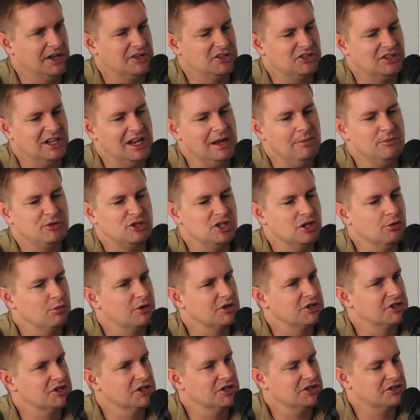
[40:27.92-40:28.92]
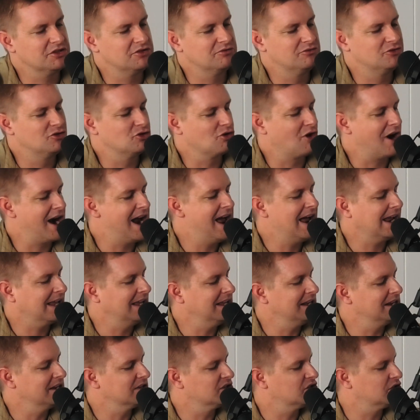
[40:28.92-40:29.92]
it seems you were just
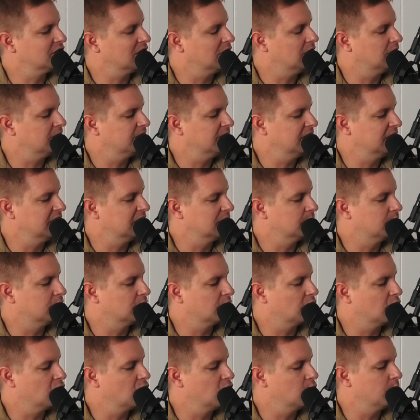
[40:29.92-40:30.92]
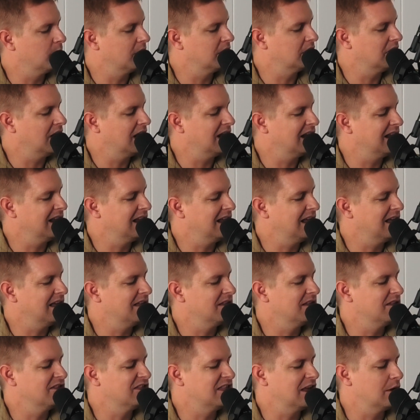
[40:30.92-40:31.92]
dragging yourself into Broome and it,
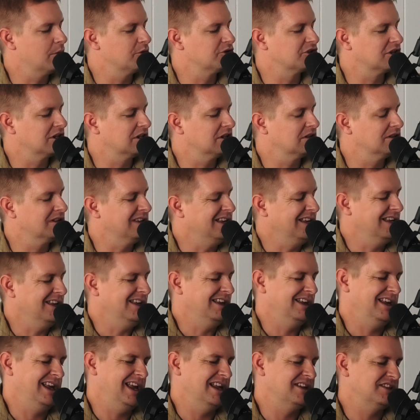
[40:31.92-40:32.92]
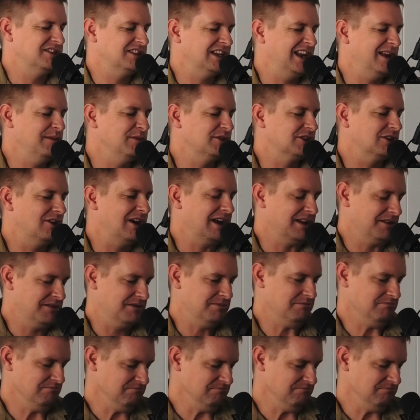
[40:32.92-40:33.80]
there was a, it seems like